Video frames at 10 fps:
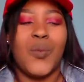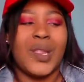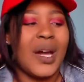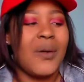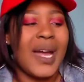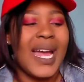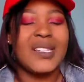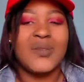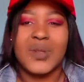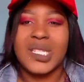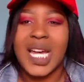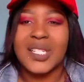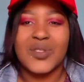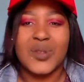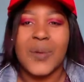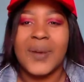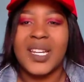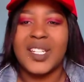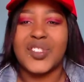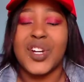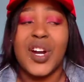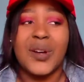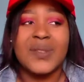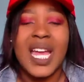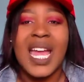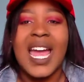with our hands we touch so many germs.